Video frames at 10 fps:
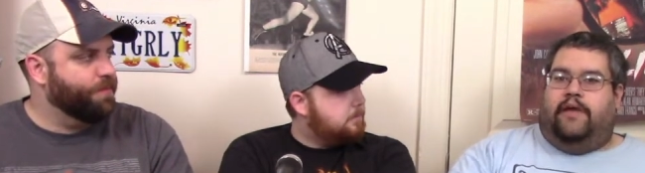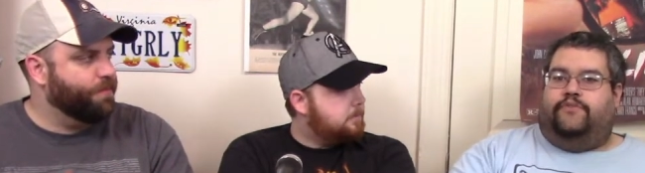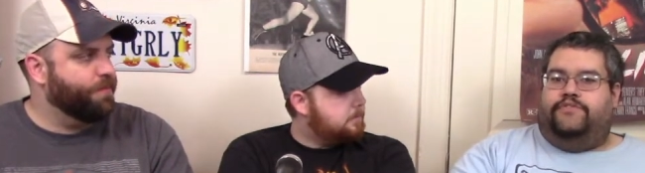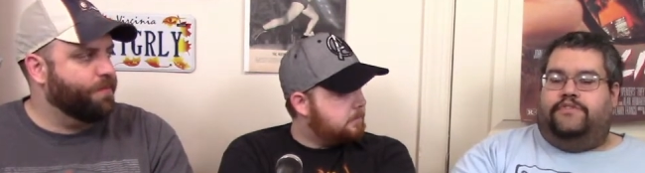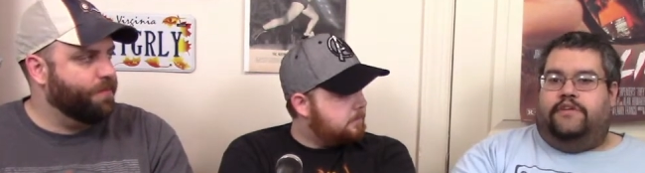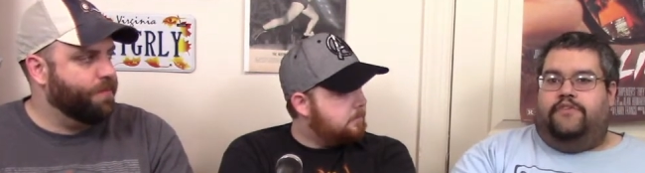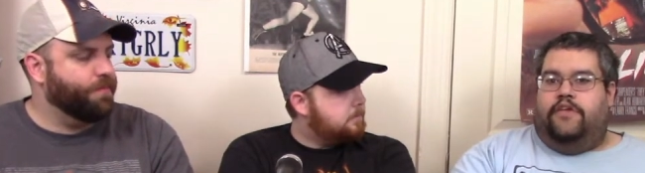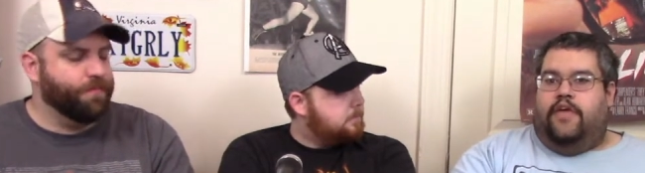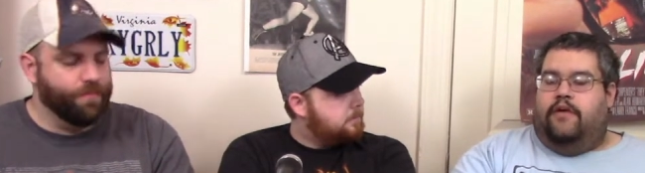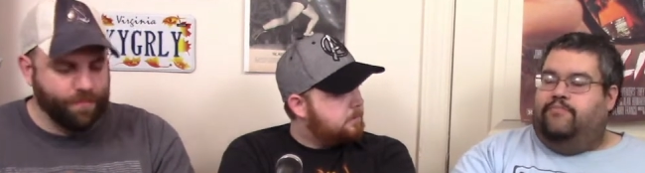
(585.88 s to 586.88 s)
Speaker 1: and stuff like
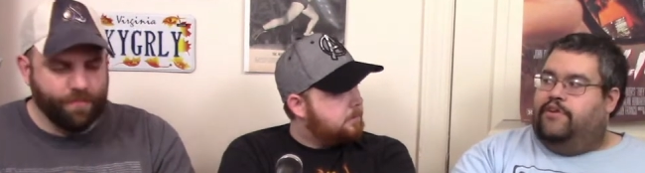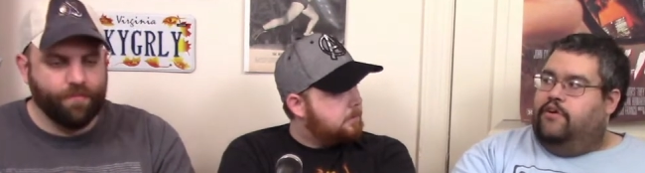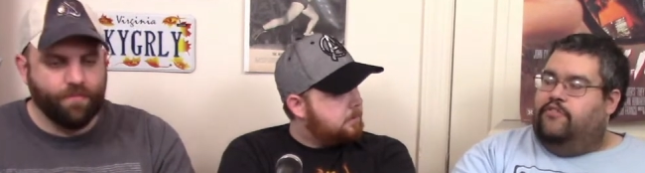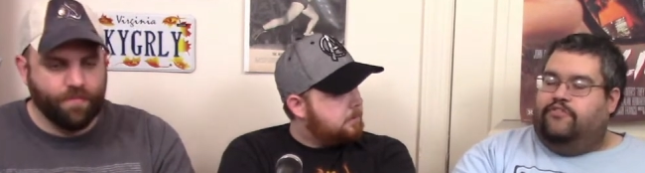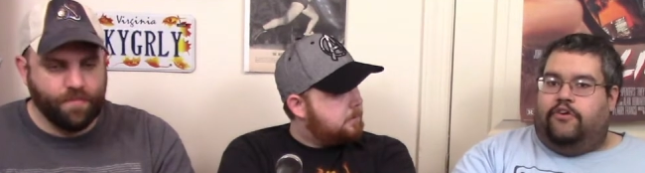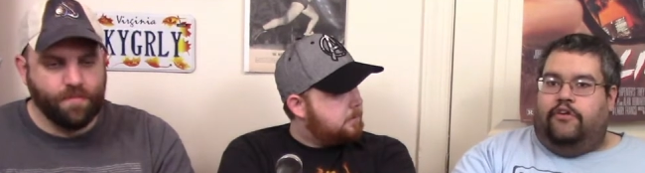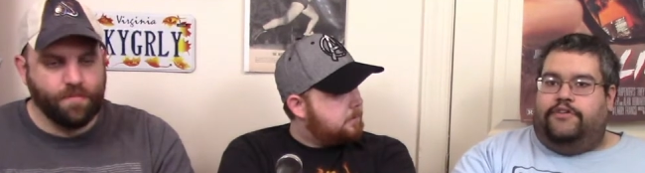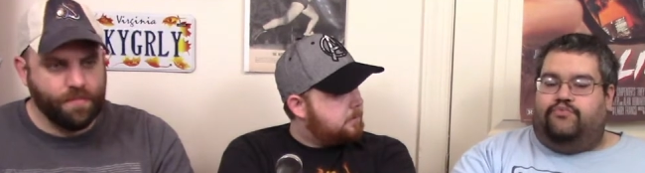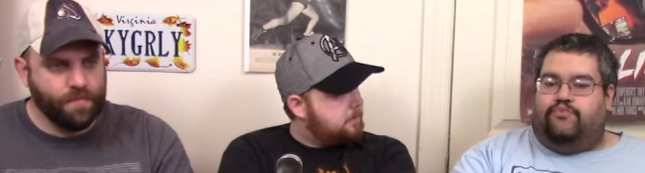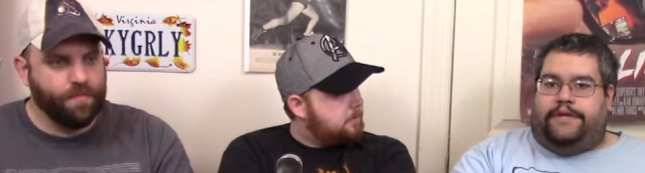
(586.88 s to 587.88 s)
that. Mm-hmm. But overall, it's
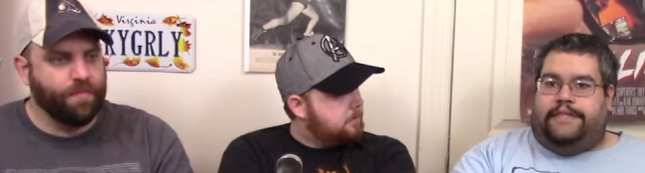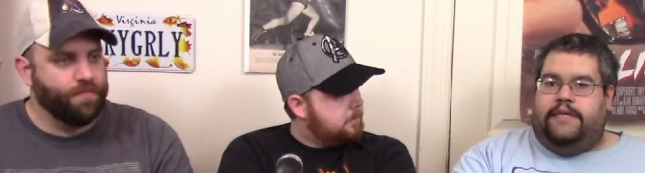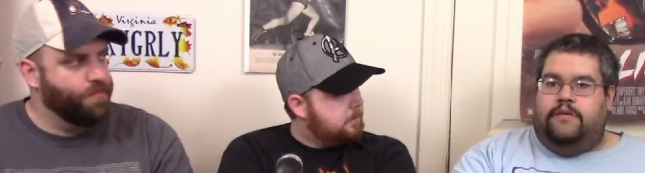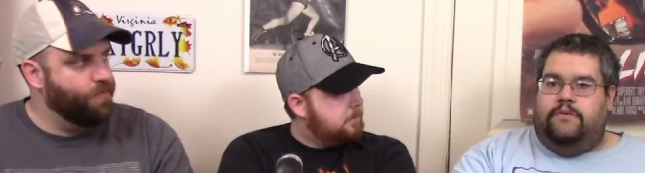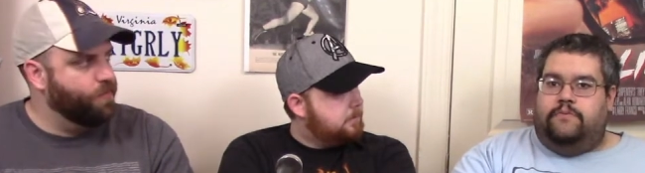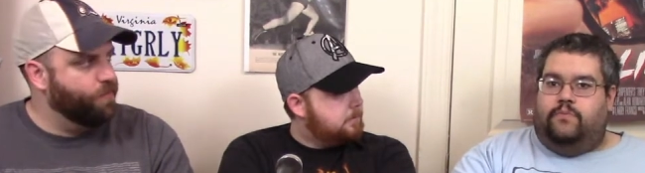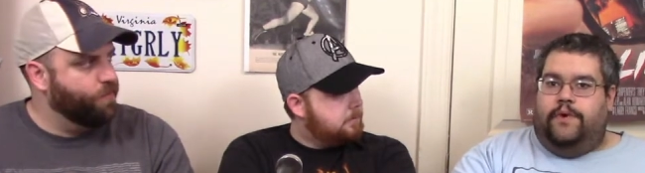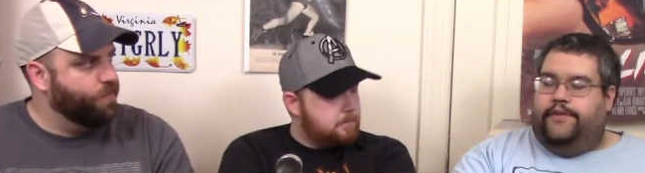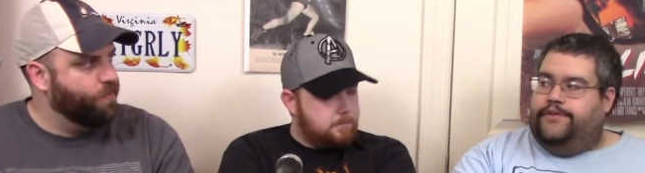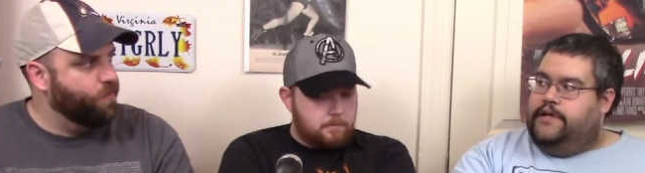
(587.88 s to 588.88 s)
really
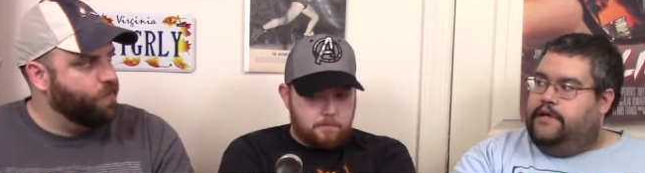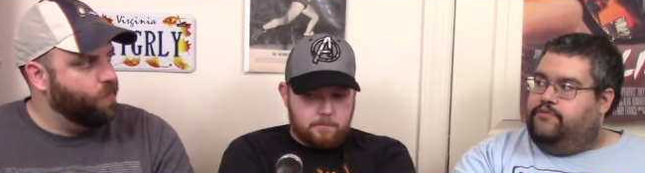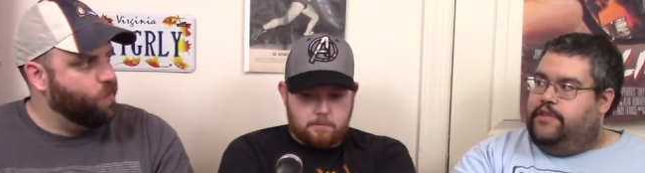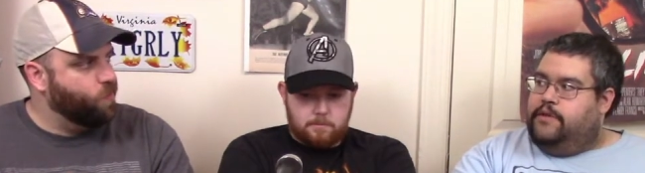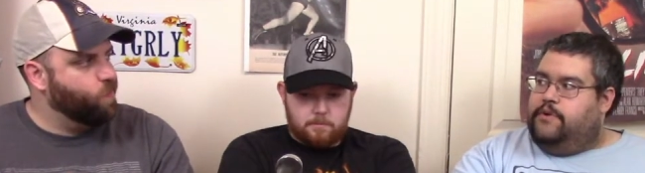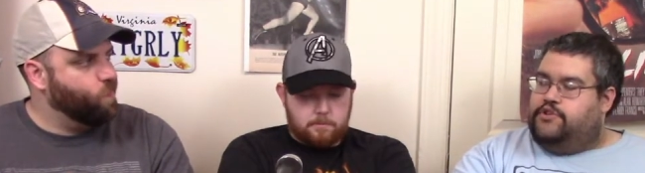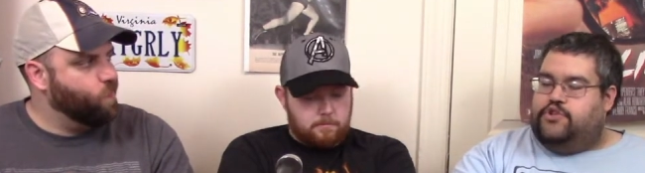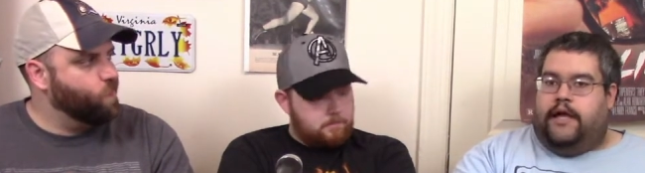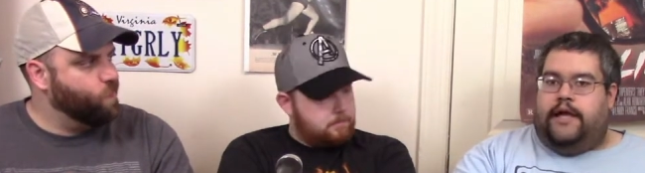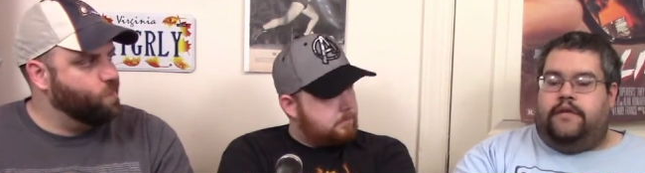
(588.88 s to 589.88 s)
well done, really well
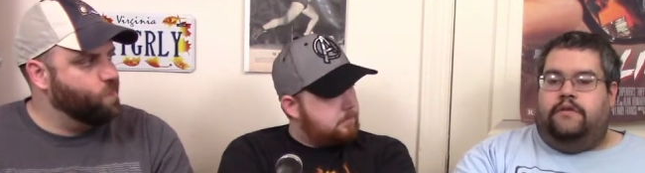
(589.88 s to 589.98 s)
shot.